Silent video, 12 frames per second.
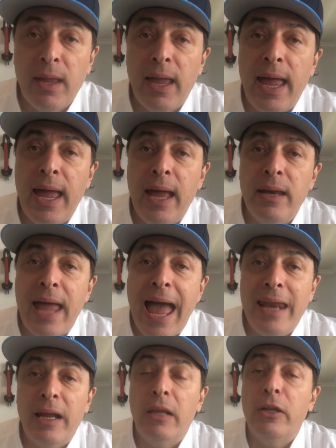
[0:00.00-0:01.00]
and
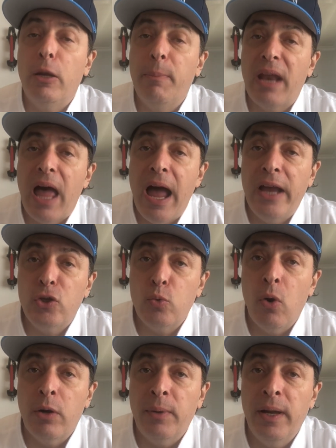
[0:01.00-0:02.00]
adding a little bit of ice
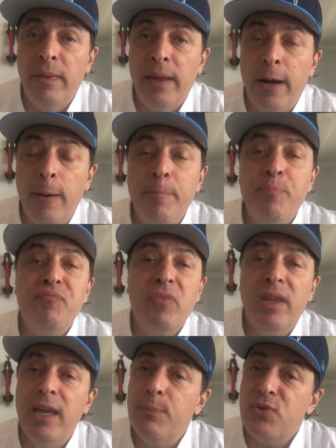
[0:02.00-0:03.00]
water in there
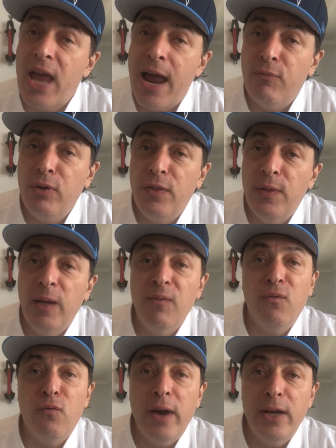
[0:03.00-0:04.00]
keeps everything
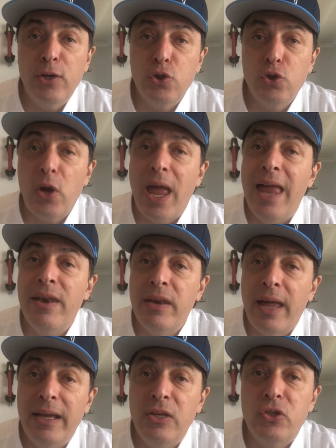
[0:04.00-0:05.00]
fresh and
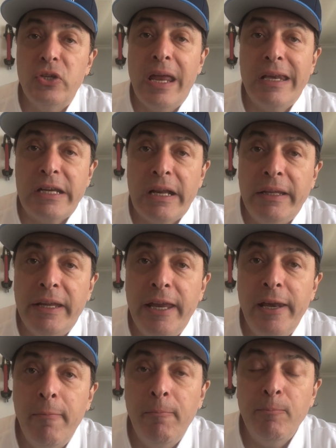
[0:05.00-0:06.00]
nice and
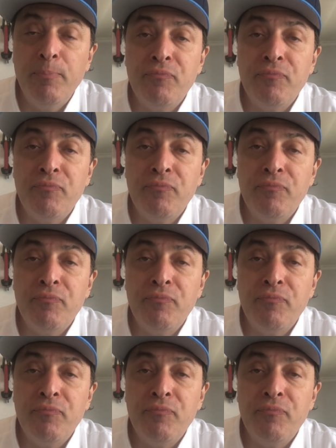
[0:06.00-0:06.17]
clean,